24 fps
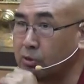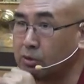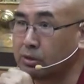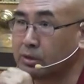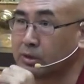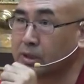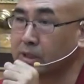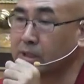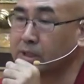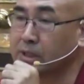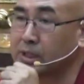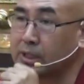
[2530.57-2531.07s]
or
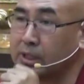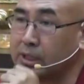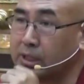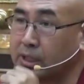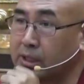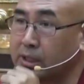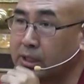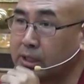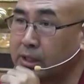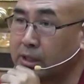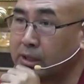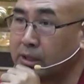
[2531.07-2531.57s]

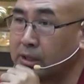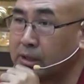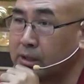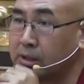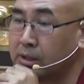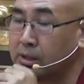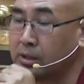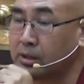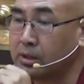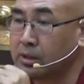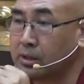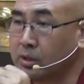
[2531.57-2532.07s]
tantrayana,
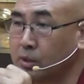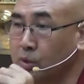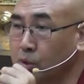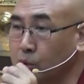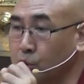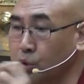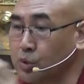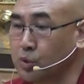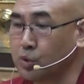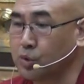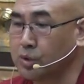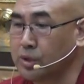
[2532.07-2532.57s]

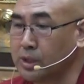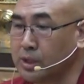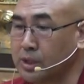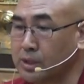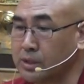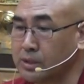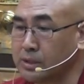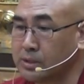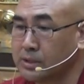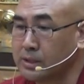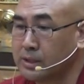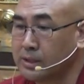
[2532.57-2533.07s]
you should
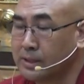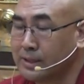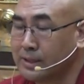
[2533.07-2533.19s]
think,